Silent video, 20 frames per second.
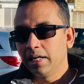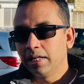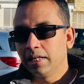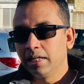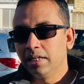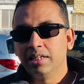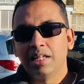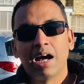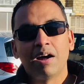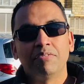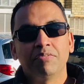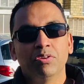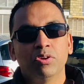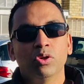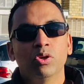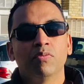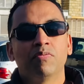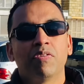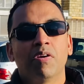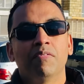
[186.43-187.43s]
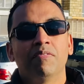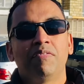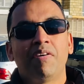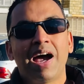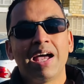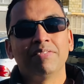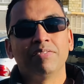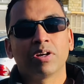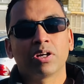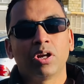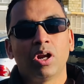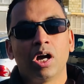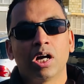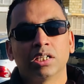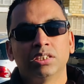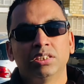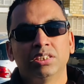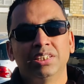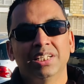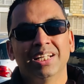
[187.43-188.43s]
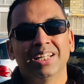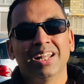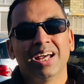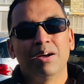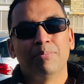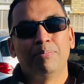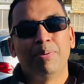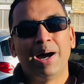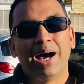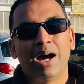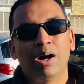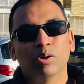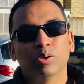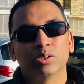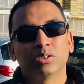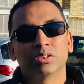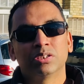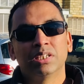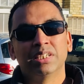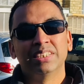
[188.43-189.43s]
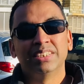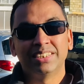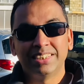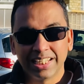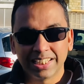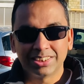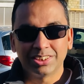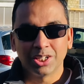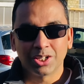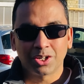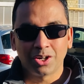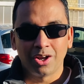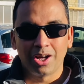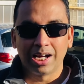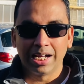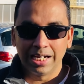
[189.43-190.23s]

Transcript: in the afternoon from five o'clock till about six o'clock.